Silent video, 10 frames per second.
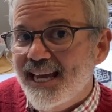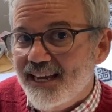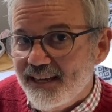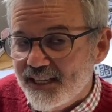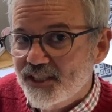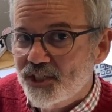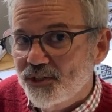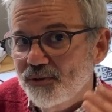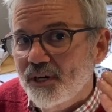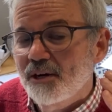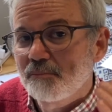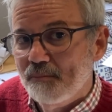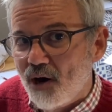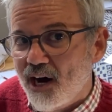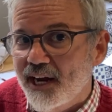into
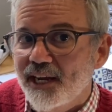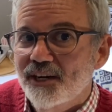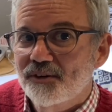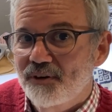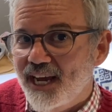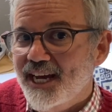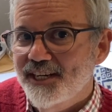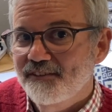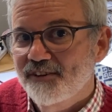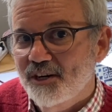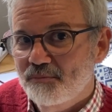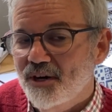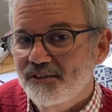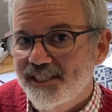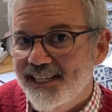my creative
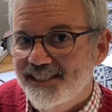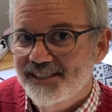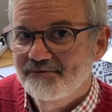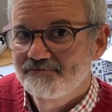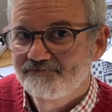process.